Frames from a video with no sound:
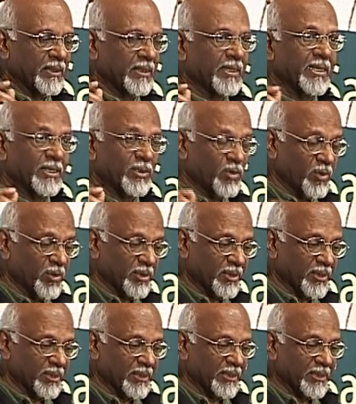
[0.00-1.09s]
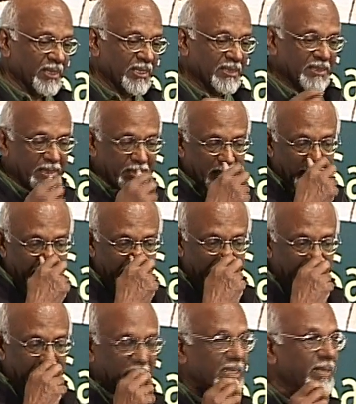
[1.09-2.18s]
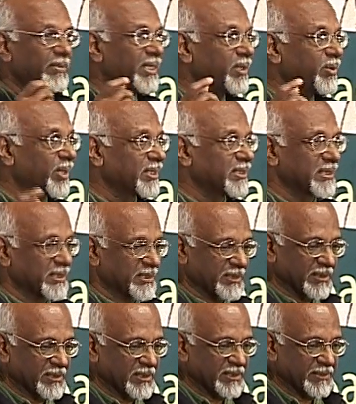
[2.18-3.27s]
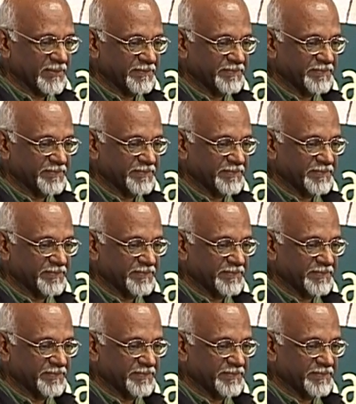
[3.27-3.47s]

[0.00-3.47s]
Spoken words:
and I quote, "There is a radical element to existence,